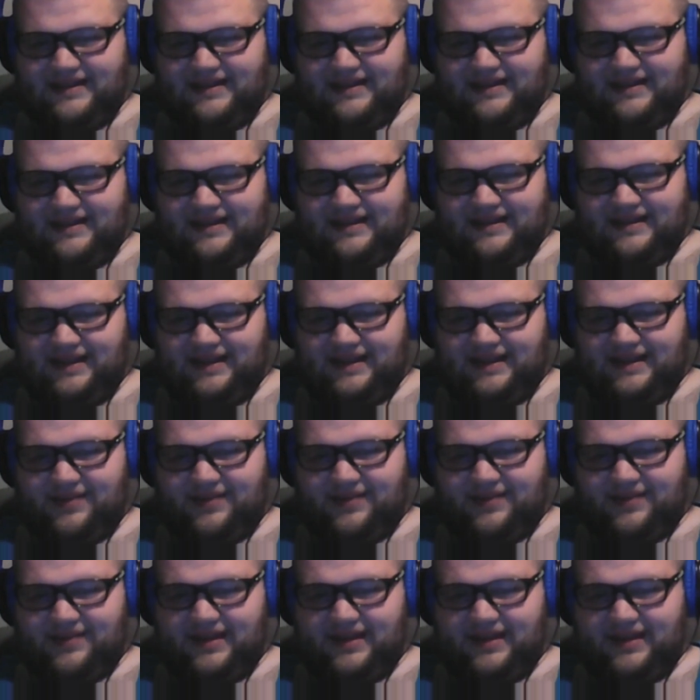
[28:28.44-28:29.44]
they
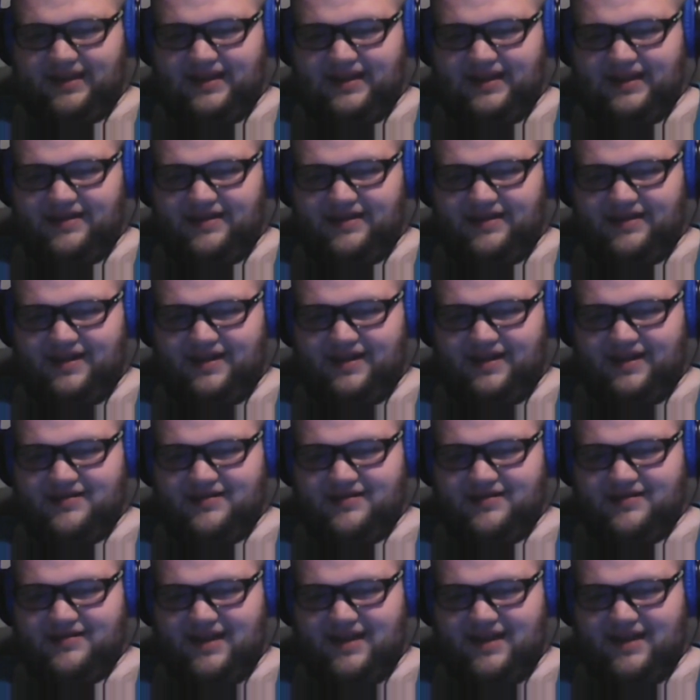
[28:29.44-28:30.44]
play Ohio State
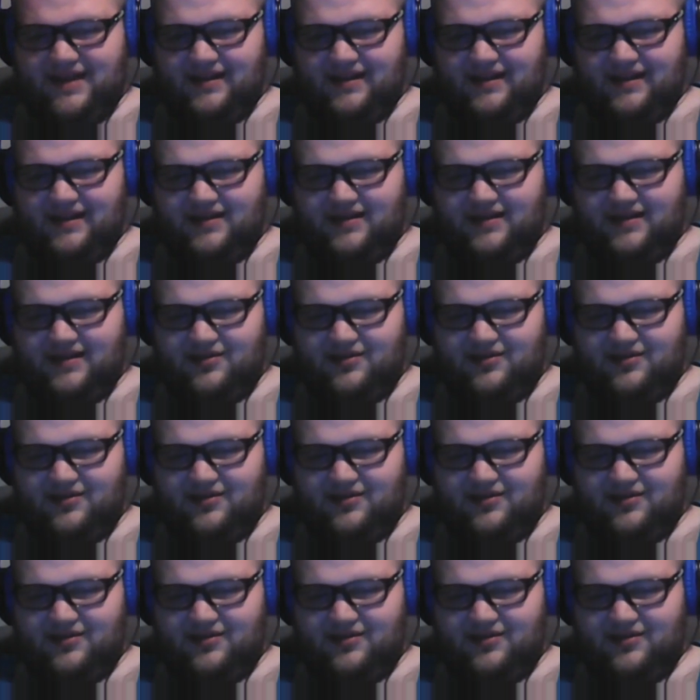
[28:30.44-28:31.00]
and lose.